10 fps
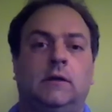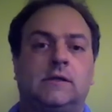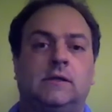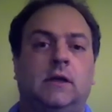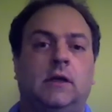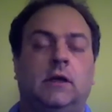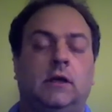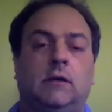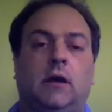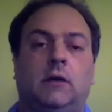listen to
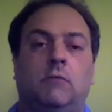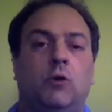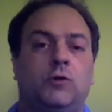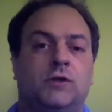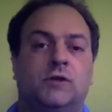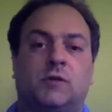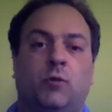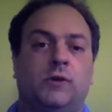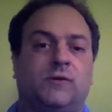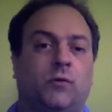any uh, motions or
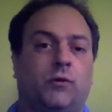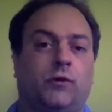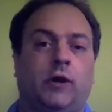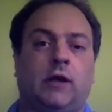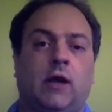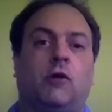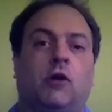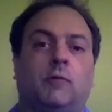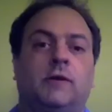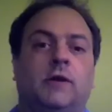points of order, any kind of
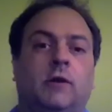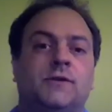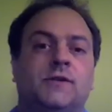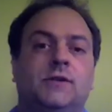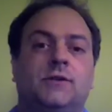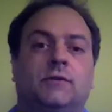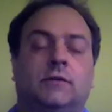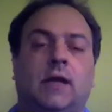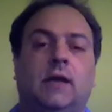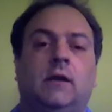parliamentary procedure.
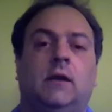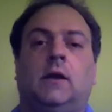That they